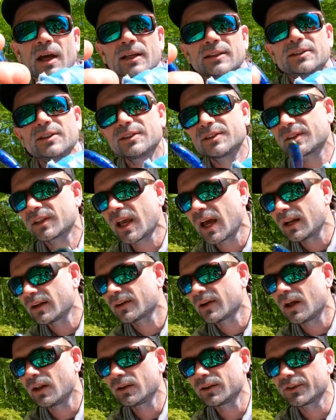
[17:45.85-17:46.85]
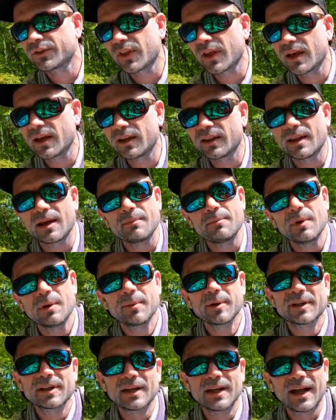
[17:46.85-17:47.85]
Just kind of colors that
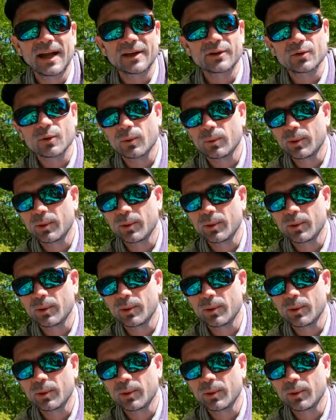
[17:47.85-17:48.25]
mimic the natural,